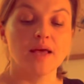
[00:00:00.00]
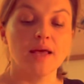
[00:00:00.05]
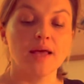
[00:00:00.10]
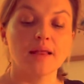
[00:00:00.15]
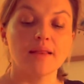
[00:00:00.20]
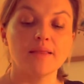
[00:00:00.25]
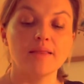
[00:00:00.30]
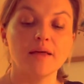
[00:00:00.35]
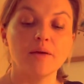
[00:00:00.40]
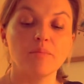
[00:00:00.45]

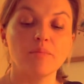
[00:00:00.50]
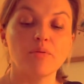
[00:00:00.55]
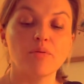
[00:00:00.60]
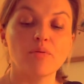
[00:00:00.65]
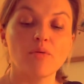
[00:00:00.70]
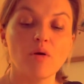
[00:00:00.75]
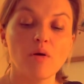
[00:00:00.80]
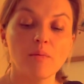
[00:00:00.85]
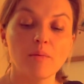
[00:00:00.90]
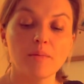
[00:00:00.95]
They
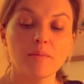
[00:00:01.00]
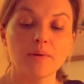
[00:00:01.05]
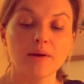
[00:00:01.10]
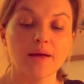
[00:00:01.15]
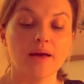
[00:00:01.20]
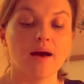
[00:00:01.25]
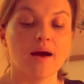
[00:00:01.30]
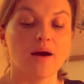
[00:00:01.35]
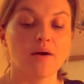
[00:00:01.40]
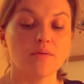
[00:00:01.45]

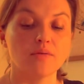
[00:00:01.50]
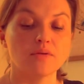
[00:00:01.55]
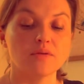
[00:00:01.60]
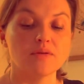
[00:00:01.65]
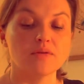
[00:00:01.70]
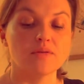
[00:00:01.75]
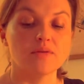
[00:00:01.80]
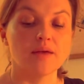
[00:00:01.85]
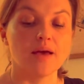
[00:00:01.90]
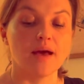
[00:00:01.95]
probably, I would
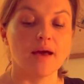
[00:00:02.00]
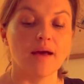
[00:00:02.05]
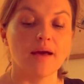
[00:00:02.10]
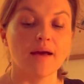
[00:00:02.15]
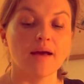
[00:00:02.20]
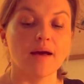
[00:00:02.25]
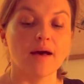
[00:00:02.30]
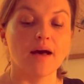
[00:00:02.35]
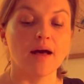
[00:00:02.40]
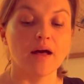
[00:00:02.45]

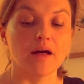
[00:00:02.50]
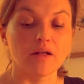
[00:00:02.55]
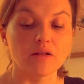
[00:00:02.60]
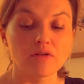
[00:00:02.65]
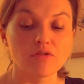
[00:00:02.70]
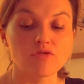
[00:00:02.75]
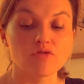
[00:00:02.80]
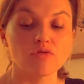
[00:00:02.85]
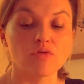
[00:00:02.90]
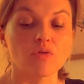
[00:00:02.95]
say,
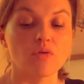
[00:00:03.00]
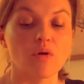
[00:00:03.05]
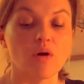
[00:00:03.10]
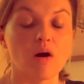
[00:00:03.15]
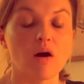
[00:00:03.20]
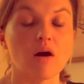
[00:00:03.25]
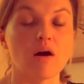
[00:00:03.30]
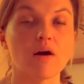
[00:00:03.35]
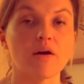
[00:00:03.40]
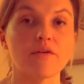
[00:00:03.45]
also
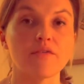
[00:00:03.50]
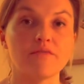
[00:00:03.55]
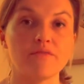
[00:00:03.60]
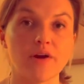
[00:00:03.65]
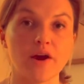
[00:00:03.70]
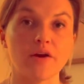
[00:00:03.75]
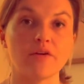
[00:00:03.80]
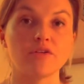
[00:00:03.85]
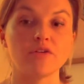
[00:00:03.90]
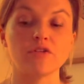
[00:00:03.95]
are
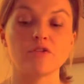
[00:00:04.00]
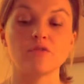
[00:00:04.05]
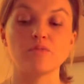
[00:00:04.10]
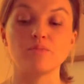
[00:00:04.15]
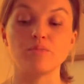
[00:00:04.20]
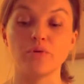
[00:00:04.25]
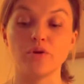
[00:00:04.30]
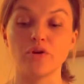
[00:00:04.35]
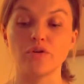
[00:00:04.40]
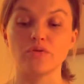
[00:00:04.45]
very
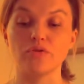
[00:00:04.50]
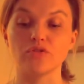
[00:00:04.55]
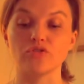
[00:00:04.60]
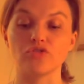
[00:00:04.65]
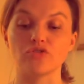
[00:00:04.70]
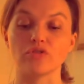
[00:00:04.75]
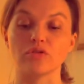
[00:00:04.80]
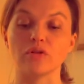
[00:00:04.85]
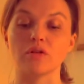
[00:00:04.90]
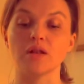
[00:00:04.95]

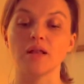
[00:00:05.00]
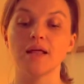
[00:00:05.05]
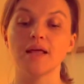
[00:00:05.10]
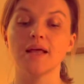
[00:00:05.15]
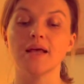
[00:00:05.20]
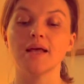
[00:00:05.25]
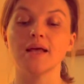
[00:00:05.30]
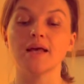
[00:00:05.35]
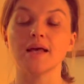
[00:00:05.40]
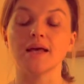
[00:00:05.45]
spiritual.
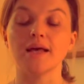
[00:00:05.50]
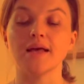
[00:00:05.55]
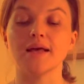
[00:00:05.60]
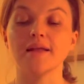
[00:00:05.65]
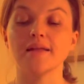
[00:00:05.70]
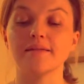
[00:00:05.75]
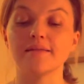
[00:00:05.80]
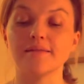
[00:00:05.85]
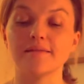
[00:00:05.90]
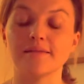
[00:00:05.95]

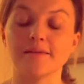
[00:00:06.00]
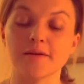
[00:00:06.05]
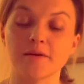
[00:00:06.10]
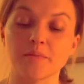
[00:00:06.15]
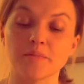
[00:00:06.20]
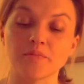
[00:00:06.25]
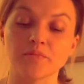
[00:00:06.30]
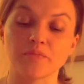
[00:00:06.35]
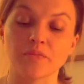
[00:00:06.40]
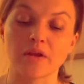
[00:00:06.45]
It's
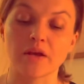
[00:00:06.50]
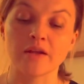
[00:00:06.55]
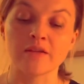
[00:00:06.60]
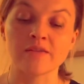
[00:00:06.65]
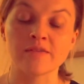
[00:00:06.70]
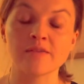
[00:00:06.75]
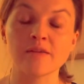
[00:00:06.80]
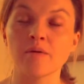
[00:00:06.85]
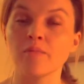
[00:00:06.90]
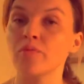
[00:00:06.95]

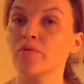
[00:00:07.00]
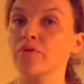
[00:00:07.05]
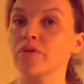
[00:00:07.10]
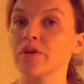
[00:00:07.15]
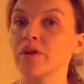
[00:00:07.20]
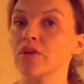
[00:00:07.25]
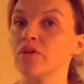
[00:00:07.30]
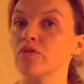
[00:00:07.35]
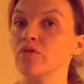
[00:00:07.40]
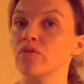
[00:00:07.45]
someone
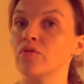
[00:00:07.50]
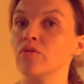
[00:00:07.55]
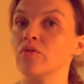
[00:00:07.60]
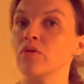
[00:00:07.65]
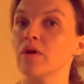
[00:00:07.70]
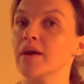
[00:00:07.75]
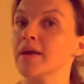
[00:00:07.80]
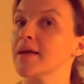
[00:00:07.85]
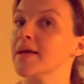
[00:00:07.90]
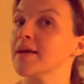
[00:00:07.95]
that
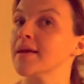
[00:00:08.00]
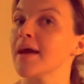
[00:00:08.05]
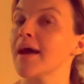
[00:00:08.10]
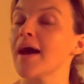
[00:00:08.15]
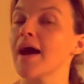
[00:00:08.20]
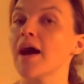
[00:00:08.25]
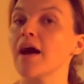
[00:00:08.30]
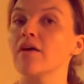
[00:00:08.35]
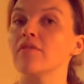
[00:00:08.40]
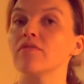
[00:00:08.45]
you can
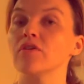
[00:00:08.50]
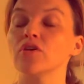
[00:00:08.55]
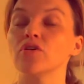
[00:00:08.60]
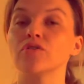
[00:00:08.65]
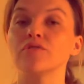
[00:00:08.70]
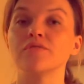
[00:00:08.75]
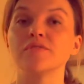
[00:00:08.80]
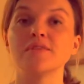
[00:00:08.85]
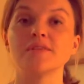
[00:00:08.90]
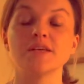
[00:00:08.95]
have a
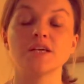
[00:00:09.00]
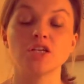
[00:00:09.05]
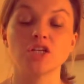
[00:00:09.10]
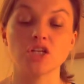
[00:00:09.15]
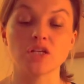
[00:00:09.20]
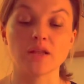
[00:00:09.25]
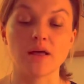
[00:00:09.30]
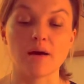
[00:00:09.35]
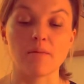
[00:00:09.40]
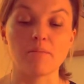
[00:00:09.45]

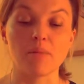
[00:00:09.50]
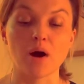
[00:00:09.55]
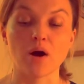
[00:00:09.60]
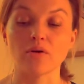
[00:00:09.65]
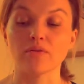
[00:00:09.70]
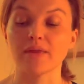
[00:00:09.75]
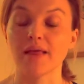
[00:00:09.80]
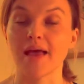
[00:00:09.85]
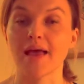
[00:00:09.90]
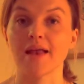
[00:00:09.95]
conversation
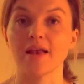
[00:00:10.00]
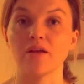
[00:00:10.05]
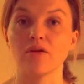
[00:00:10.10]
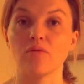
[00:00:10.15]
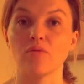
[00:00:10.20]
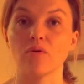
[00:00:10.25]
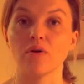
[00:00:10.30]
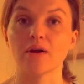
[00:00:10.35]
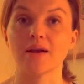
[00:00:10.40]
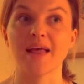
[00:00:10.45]
about
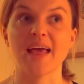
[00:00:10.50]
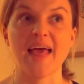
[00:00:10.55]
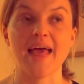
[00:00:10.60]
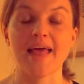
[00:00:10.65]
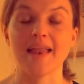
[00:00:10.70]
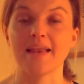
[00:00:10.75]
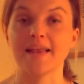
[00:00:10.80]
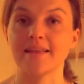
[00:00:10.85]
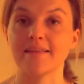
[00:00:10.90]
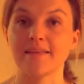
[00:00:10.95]
anyone,
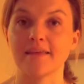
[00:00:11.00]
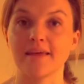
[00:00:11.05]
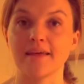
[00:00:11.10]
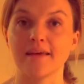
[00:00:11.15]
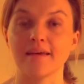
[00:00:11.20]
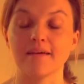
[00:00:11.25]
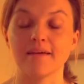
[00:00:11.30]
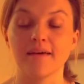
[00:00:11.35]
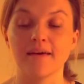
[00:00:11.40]
anything,